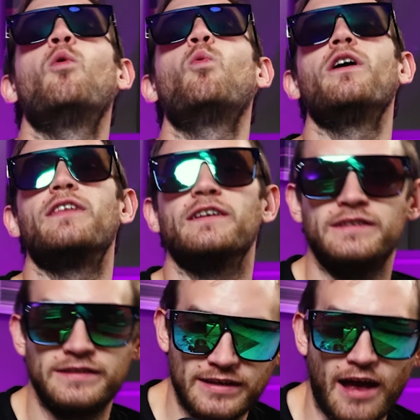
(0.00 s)
with a
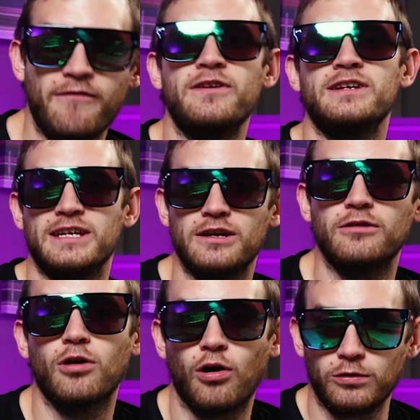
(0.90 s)
70
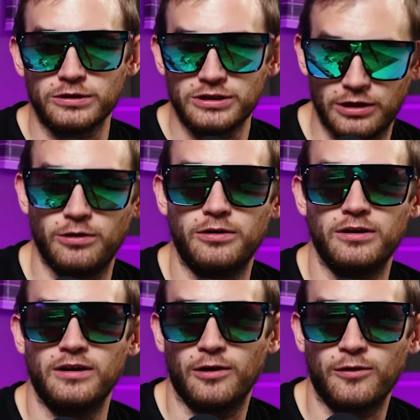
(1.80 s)
year old dude.
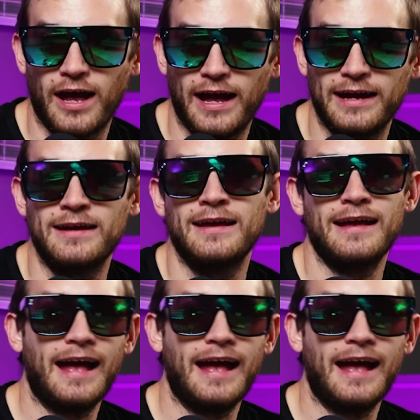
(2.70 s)
Okay.